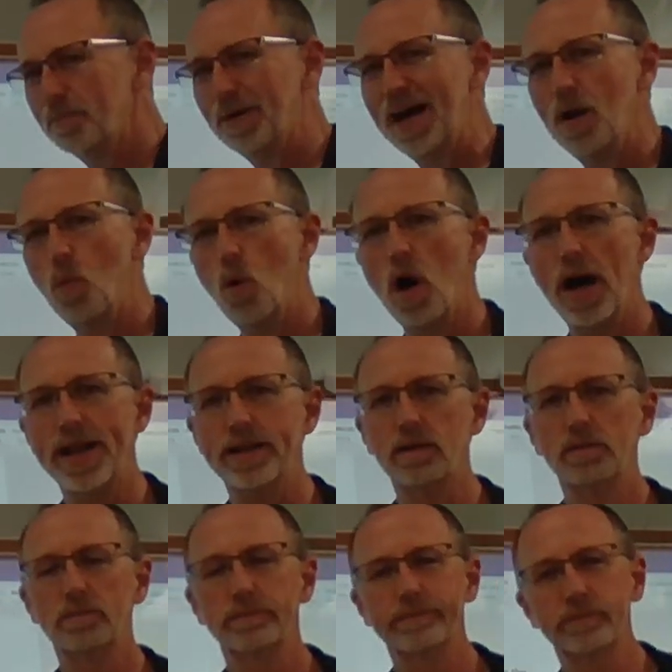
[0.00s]
by 1?
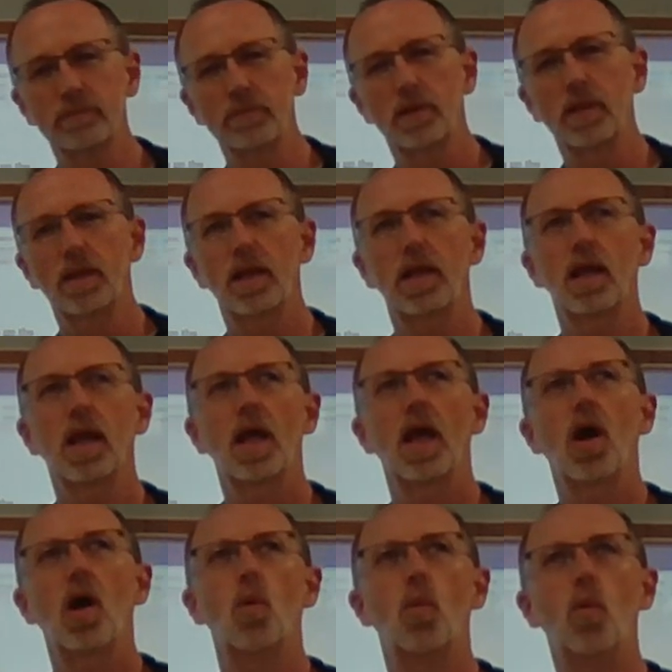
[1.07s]

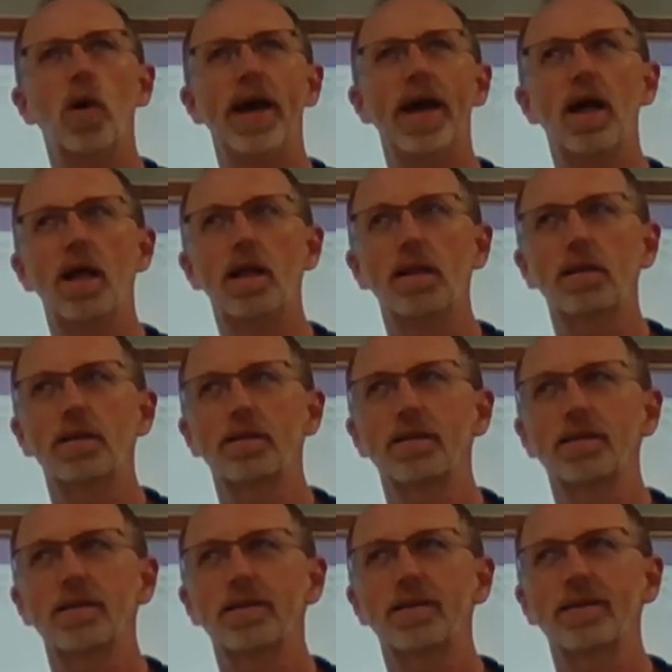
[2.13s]
Well,
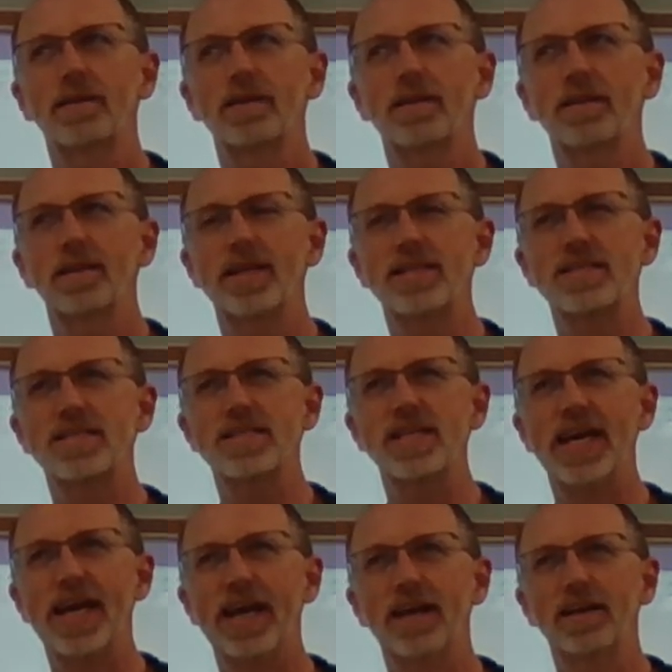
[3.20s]
let's
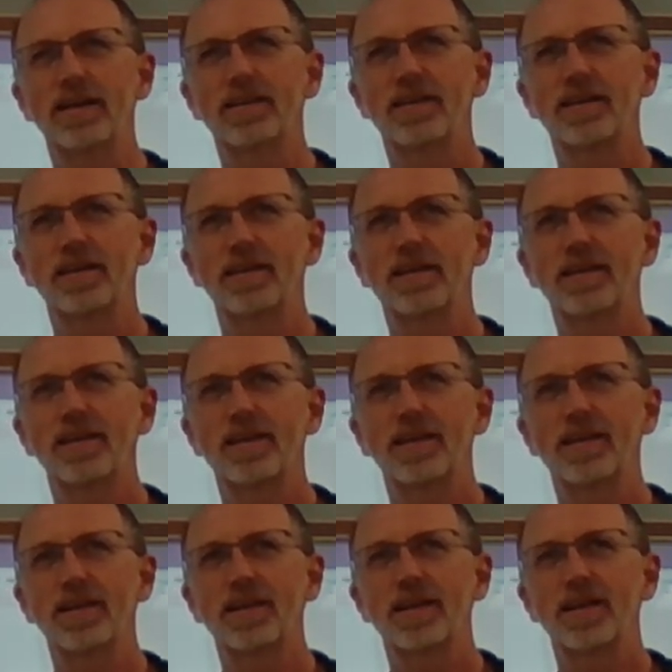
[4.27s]
see.
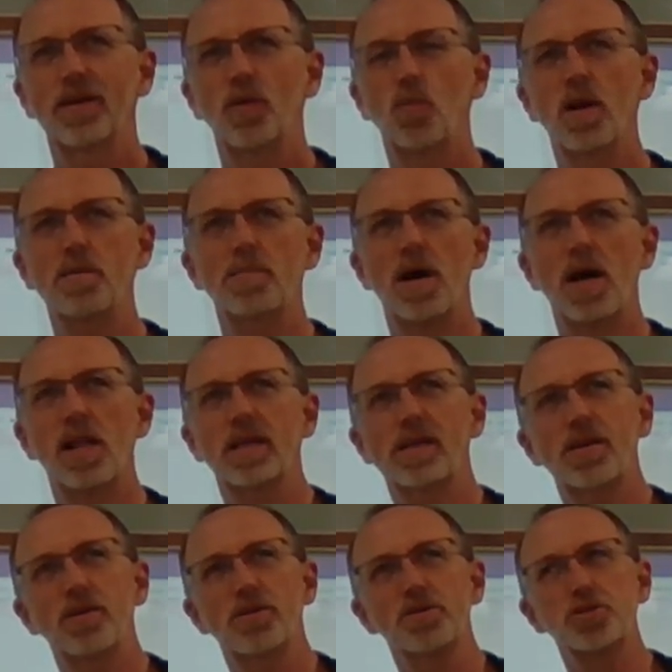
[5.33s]
One
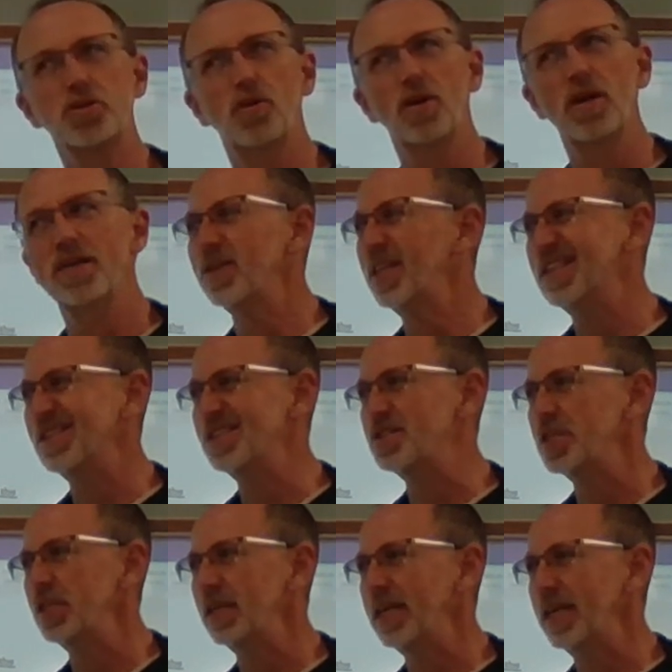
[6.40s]
molecule short of a
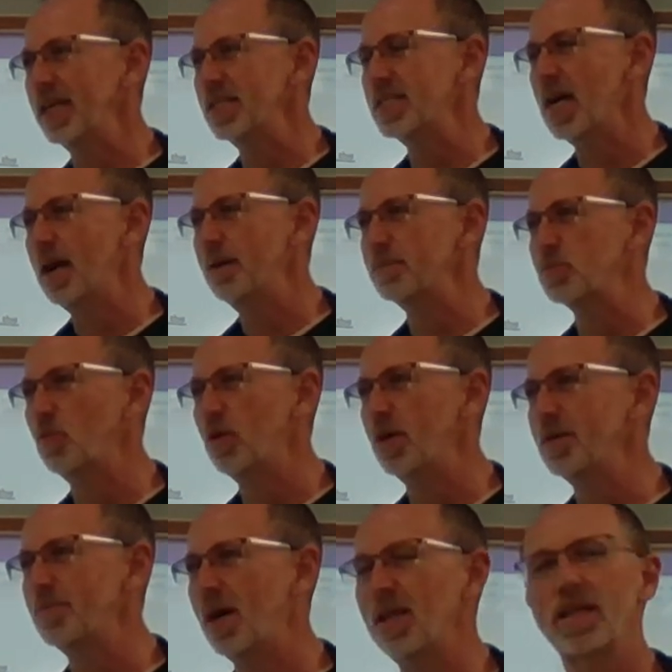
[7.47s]
kajillion times
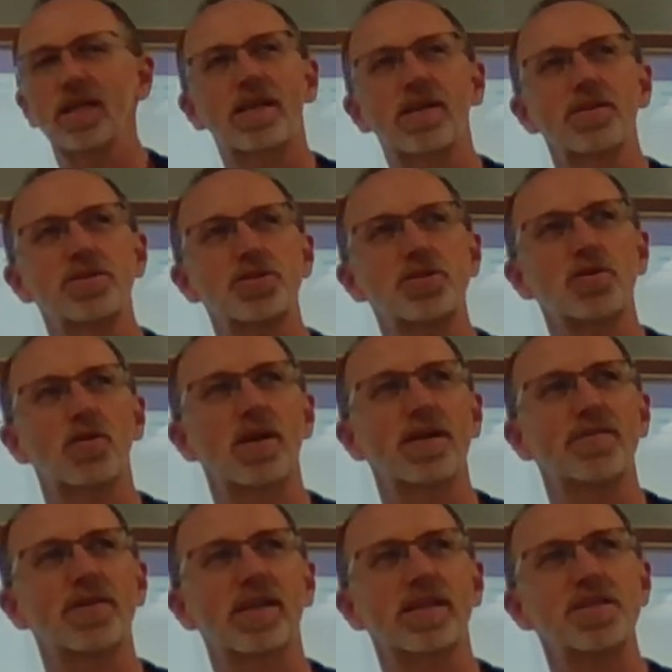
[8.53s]
one molecule short
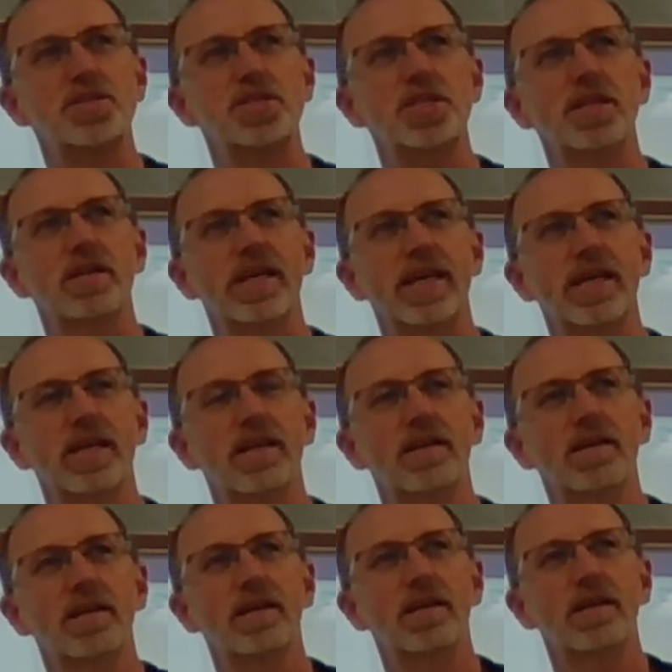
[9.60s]
of a kajillion
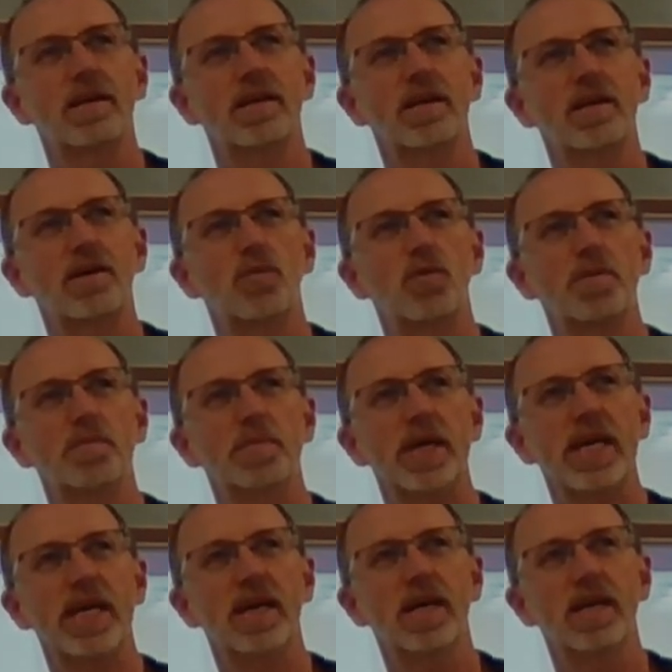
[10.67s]
would
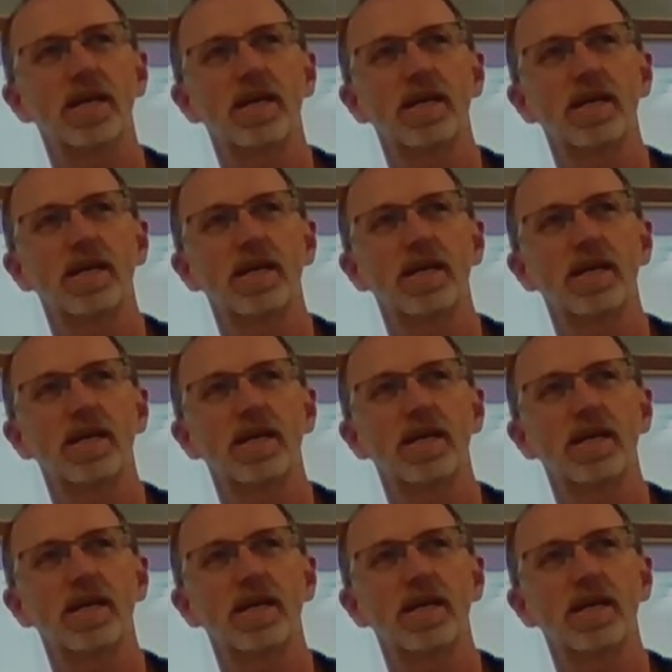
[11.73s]
be